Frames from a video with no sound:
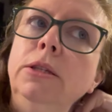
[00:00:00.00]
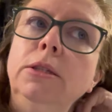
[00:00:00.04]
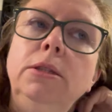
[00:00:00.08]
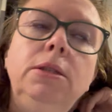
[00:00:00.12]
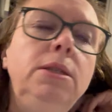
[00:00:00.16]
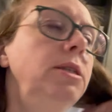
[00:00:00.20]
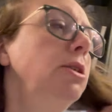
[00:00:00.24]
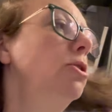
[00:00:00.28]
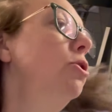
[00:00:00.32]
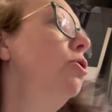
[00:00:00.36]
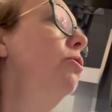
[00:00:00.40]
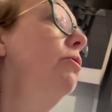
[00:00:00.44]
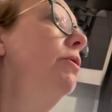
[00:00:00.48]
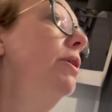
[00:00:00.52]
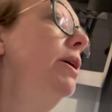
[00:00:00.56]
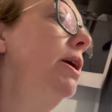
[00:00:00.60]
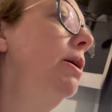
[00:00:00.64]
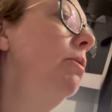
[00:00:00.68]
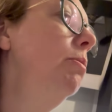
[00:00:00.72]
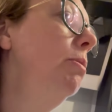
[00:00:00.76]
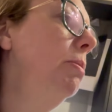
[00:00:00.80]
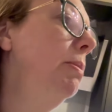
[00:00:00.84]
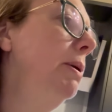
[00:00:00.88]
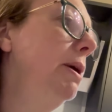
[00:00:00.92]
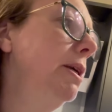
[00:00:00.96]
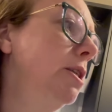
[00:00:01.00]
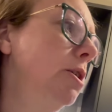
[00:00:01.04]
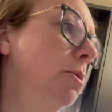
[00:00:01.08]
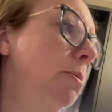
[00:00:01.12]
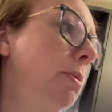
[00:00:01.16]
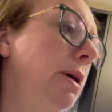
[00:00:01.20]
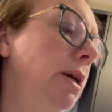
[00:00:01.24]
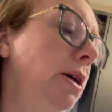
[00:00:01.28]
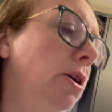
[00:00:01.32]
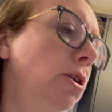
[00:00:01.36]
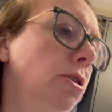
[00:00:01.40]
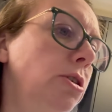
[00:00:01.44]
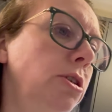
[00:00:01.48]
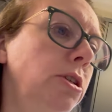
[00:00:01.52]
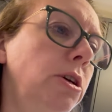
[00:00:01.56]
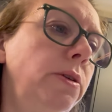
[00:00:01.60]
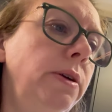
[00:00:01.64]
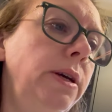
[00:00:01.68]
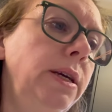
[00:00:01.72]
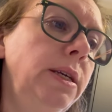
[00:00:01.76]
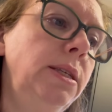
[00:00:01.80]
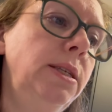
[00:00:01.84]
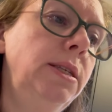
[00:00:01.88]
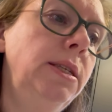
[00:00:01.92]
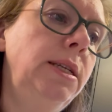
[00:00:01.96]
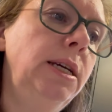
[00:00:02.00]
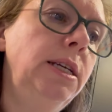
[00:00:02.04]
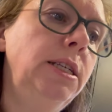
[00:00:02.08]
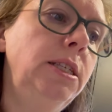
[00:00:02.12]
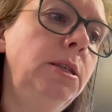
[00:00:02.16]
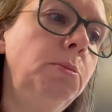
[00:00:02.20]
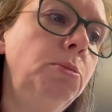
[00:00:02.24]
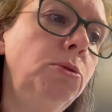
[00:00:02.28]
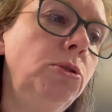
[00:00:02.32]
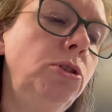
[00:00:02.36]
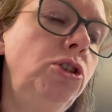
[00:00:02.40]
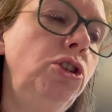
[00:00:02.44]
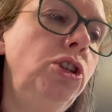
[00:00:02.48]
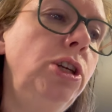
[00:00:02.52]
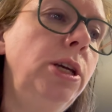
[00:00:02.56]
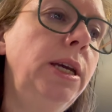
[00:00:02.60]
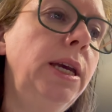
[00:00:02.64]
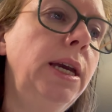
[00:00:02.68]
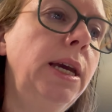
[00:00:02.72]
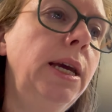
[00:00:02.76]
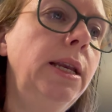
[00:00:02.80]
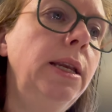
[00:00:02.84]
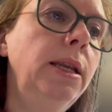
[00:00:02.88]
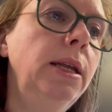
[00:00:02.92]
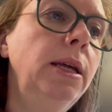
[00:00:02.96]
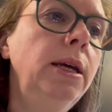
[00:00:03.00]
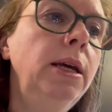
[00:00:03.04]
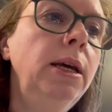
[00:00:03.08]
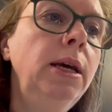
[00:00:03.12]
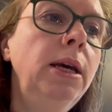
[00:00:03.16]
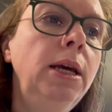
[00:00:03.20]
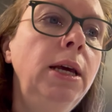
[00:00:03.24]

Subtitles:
So this curry we picked up in Costco yesterday, it's a butter chicken.